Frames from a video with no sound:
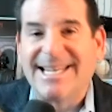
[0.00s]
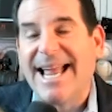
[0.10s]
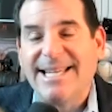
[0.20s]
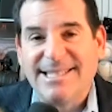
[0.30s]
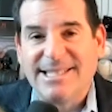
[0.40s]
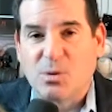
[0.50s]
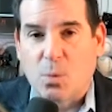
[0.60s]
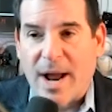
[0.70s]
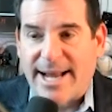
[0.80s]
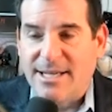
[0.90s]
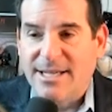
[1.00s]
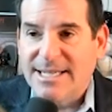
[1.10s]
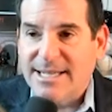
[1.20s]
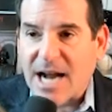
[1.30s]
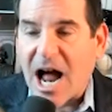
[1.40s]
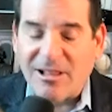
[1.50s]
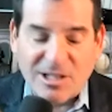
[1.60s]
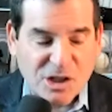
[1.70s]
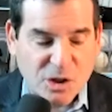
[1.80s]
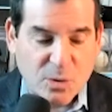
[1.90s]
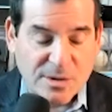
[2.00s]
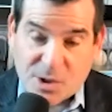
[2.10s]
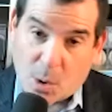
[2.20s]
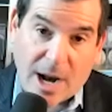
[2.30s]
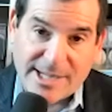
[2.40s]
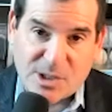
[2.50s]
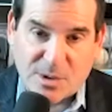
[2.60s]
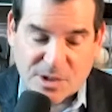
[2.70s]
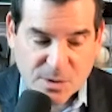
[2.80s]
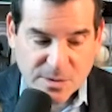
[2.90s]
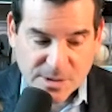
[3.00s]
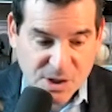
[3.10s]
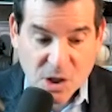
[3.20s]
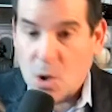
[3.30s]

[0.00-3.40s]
Hazing is when college students or high school students